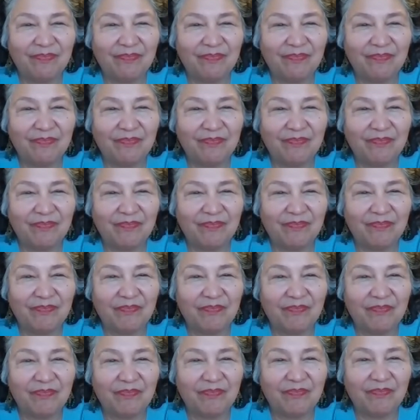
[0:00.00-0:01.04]

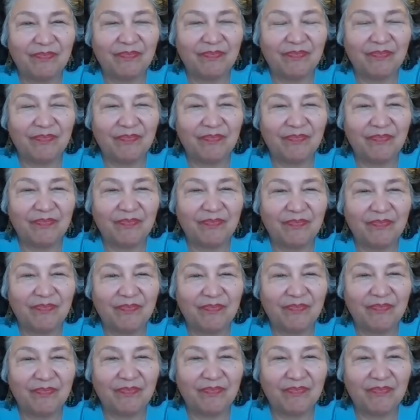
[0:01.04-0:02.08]

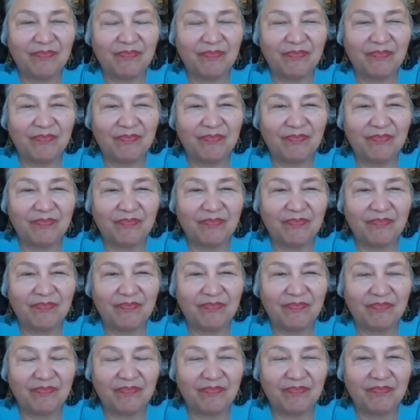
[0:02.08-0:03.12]

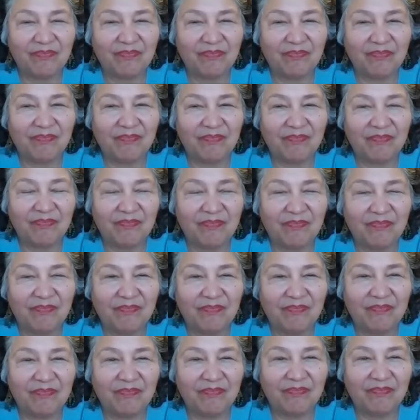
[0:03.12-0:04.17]

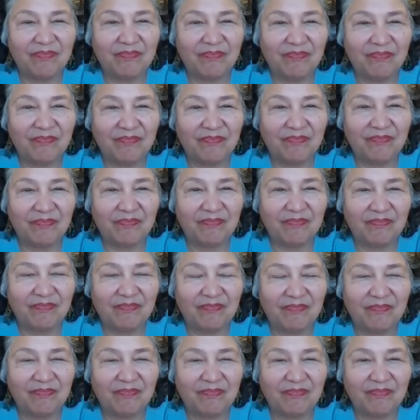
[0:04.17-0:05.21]

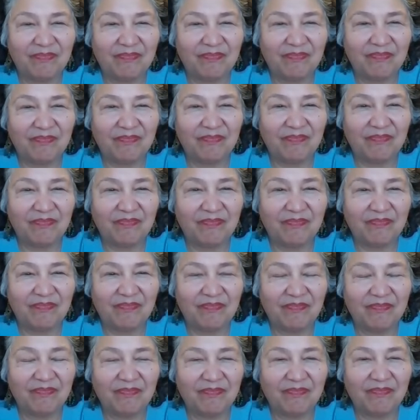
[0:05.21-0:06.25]

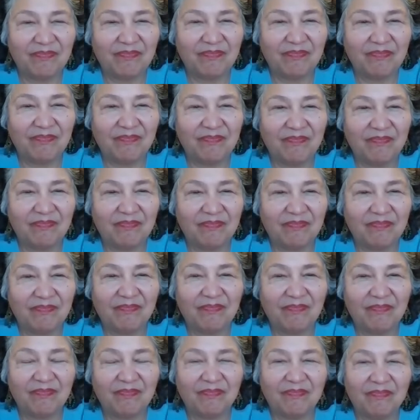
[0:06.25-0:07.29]

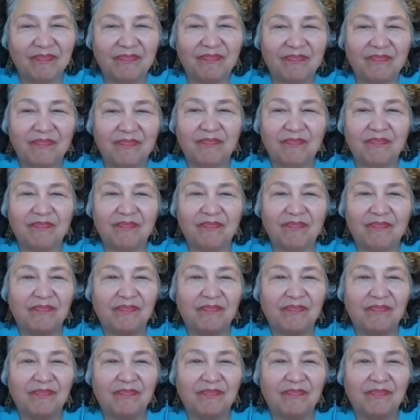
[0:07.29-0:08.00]
[no speech]